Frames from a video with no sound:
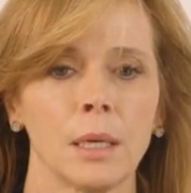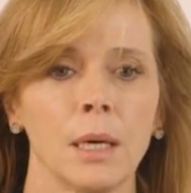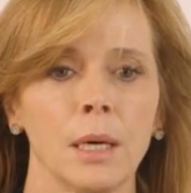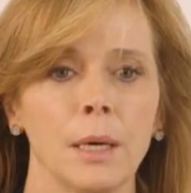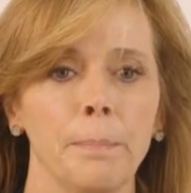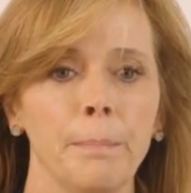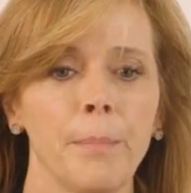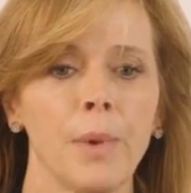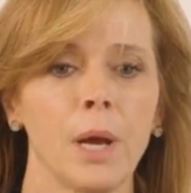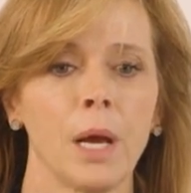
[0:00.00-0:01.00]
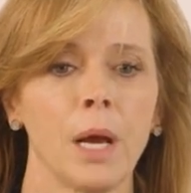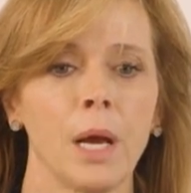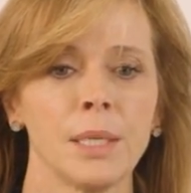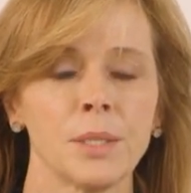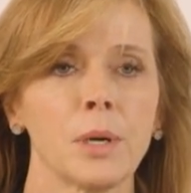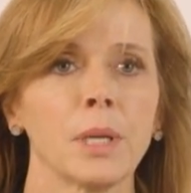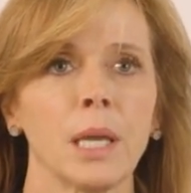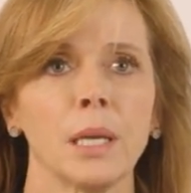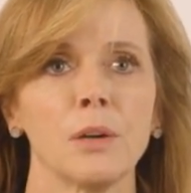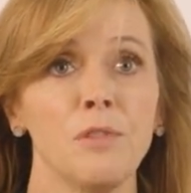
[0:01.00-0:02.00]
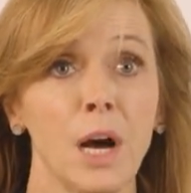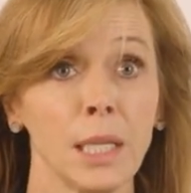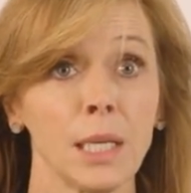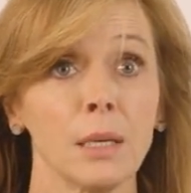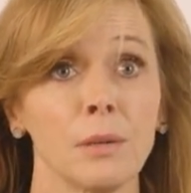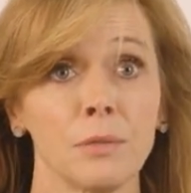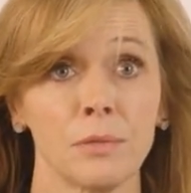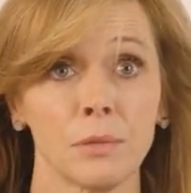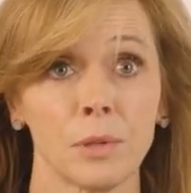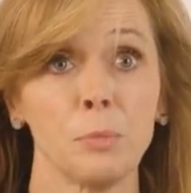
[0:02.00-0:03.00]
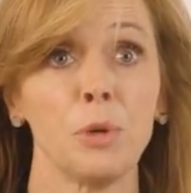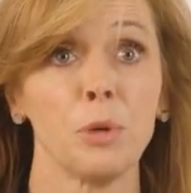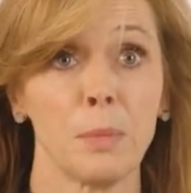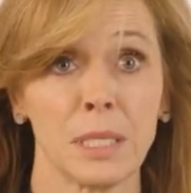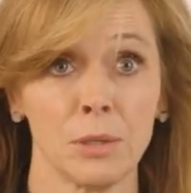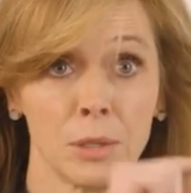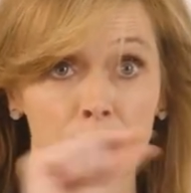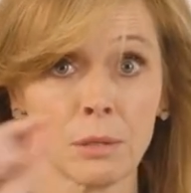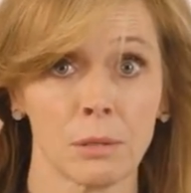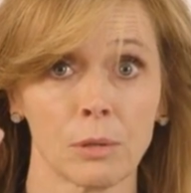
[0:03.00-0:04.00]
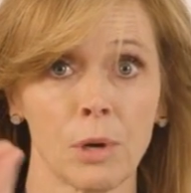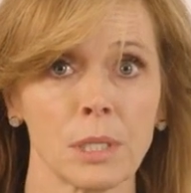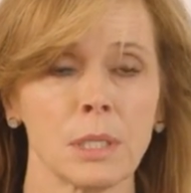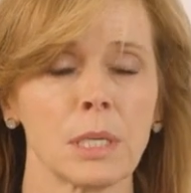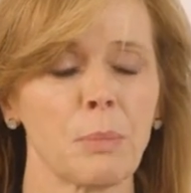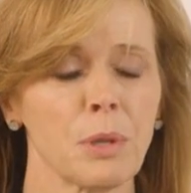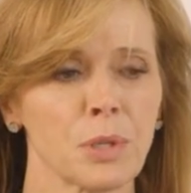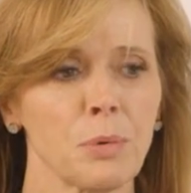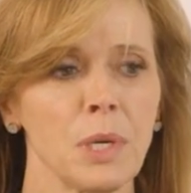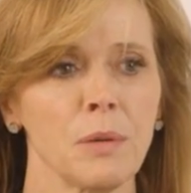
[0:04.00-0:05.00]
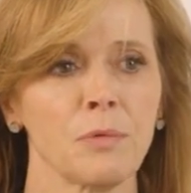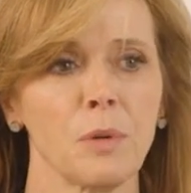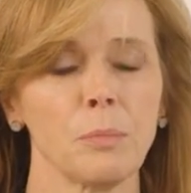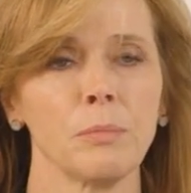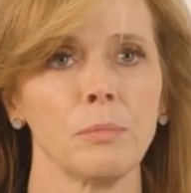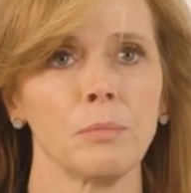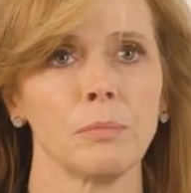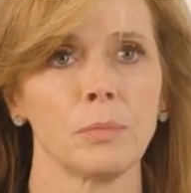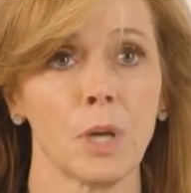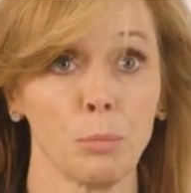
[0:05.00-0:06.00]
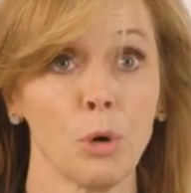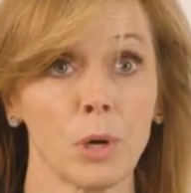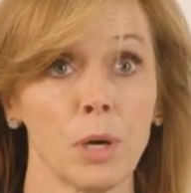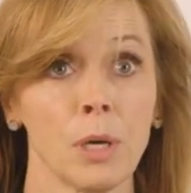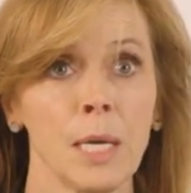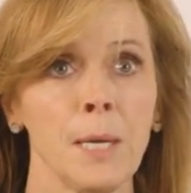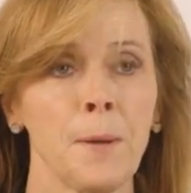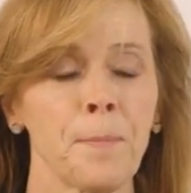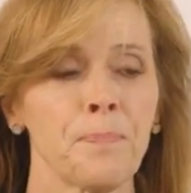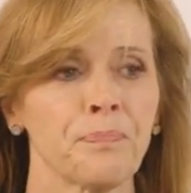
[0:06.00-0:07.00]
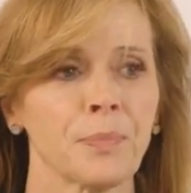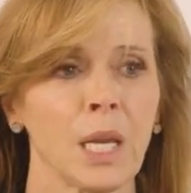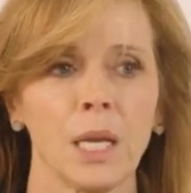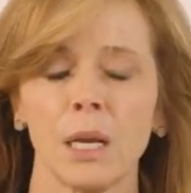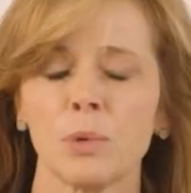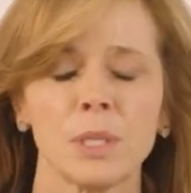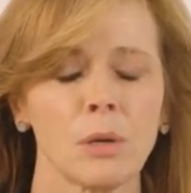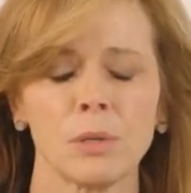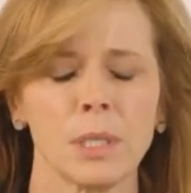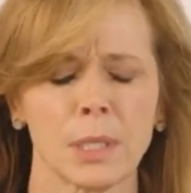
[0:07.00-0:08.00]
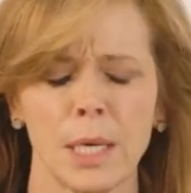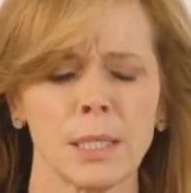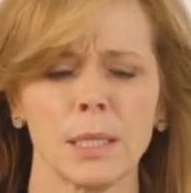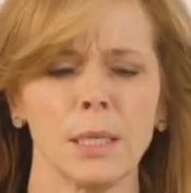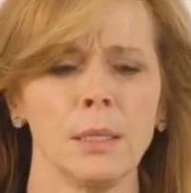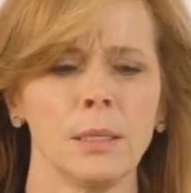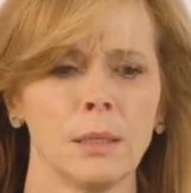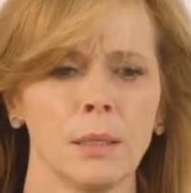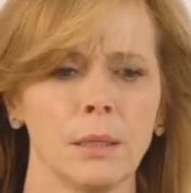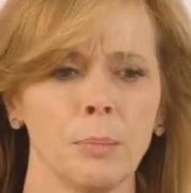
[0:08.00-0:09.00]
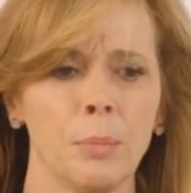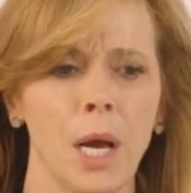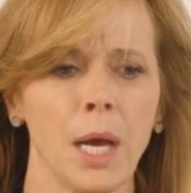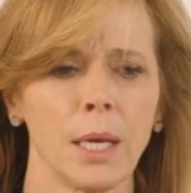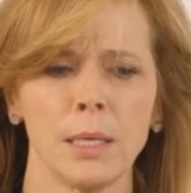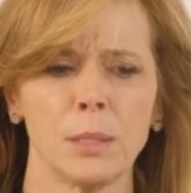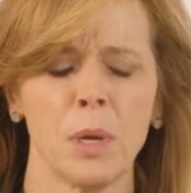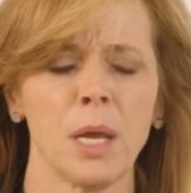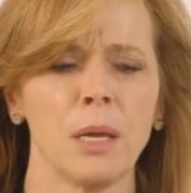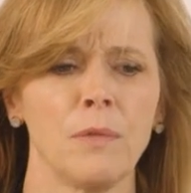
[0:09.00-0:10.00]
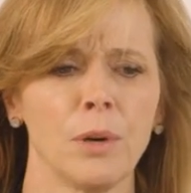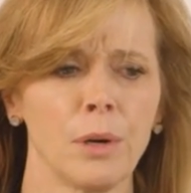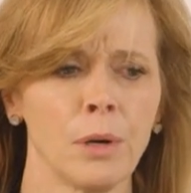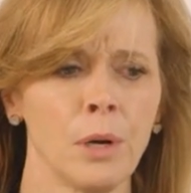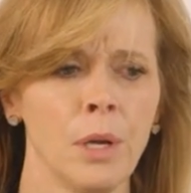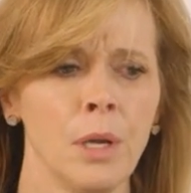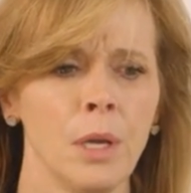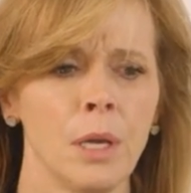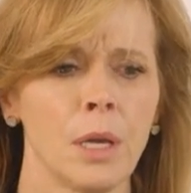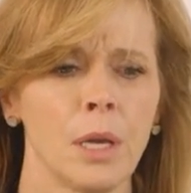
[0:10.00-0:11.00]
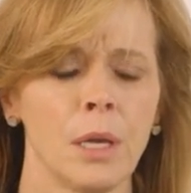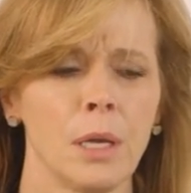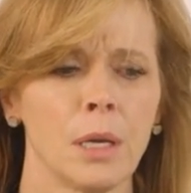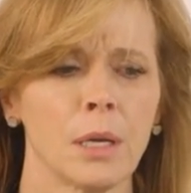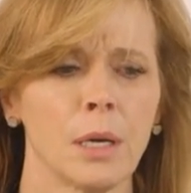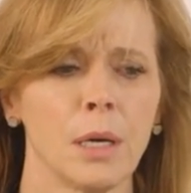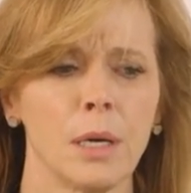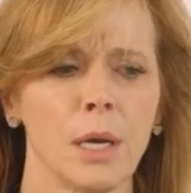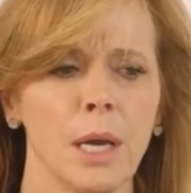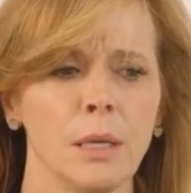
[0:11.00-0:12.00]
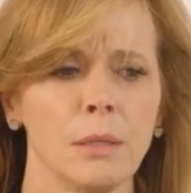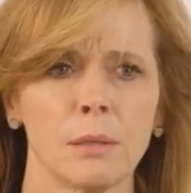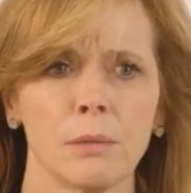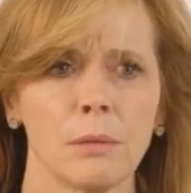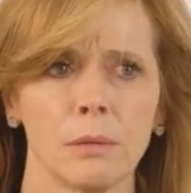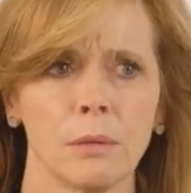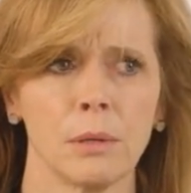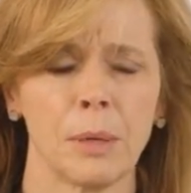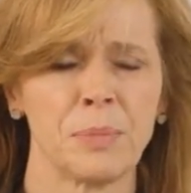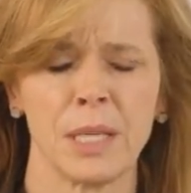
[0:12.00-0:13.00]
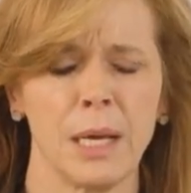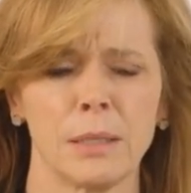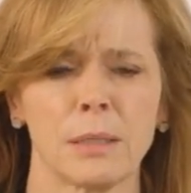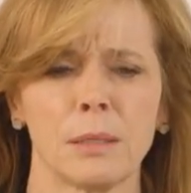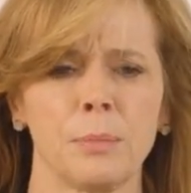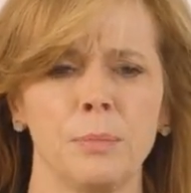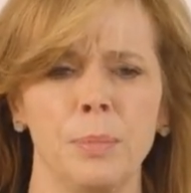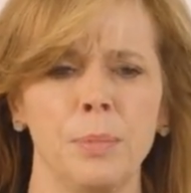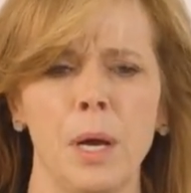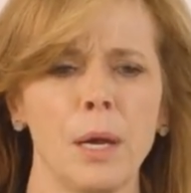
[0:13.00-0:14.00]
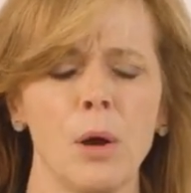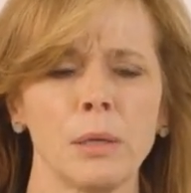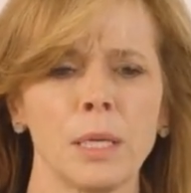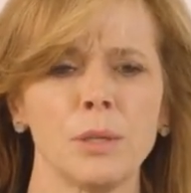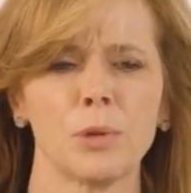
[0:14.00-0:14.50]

I started getting a volley of computer messages across the top of the screen from Tom Brokaw. And I was so disgusted by his behavior and upset by all he had